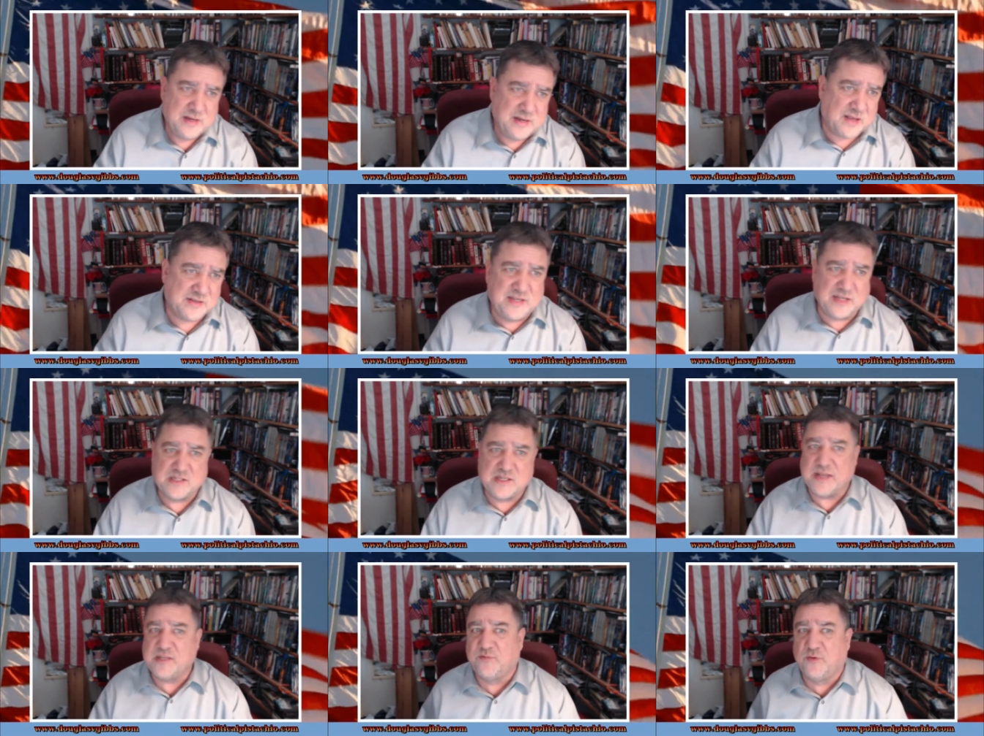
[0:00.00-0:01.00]
Now, it's
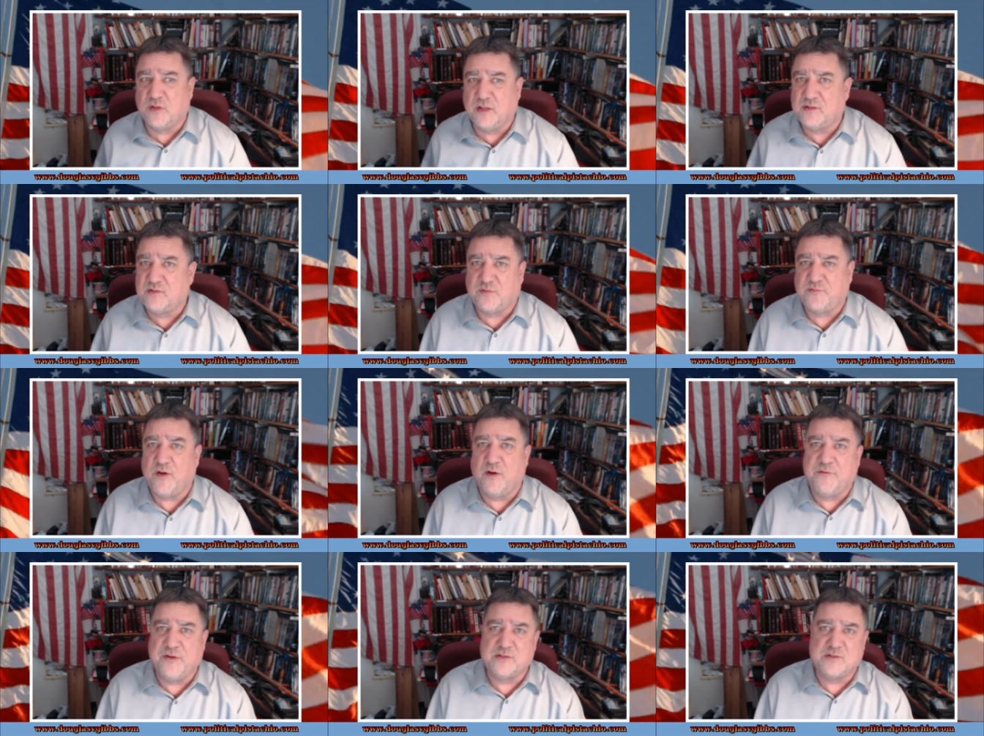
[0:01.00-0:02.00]
distasteful, it's
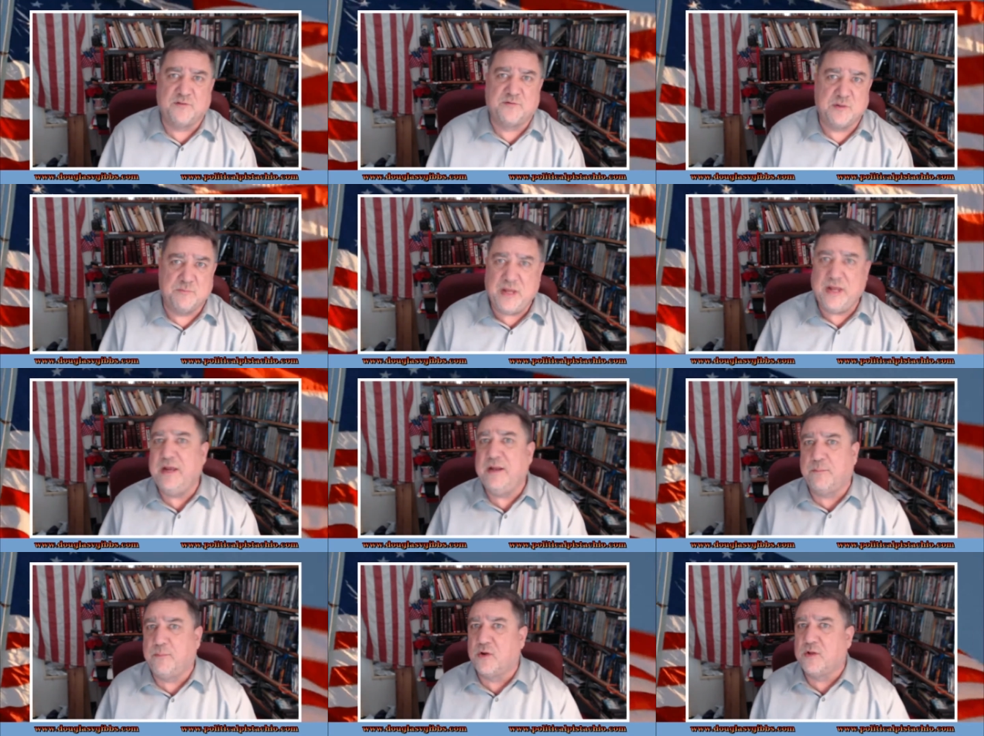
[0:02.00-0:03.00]
offensive to me
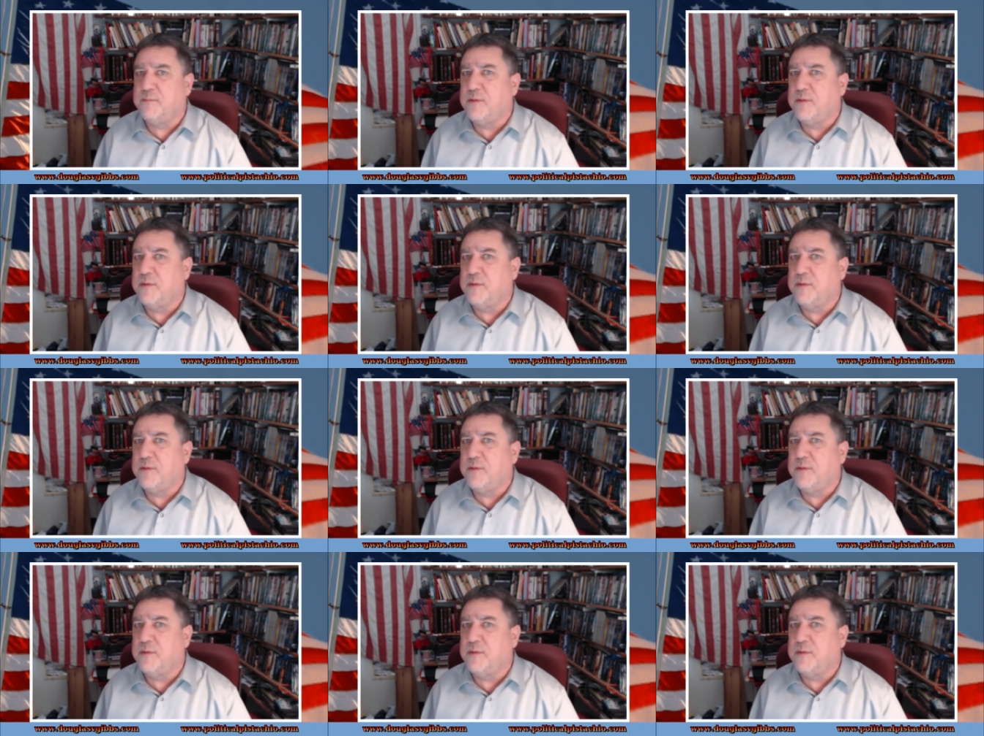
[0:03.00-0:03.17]
to burn